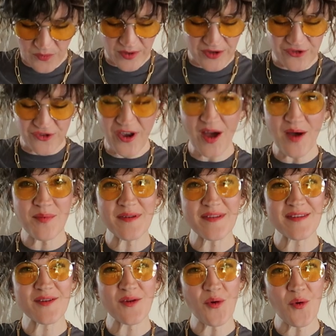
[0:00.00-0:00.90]
one job
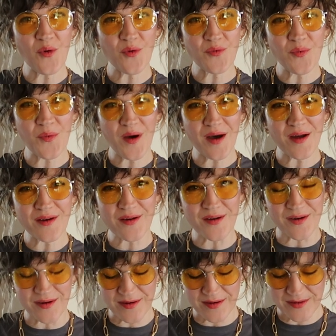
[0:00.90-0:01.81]
is to hold
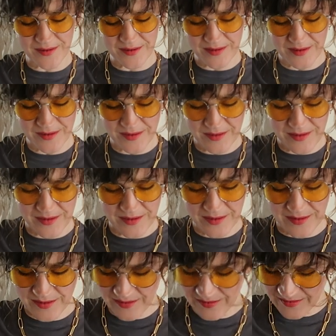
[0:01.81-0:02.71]
water?
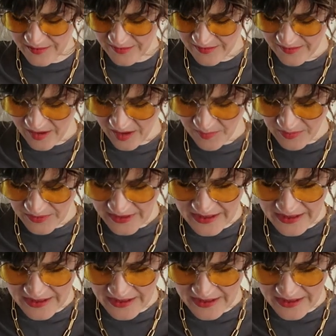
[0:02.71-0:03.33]
Stop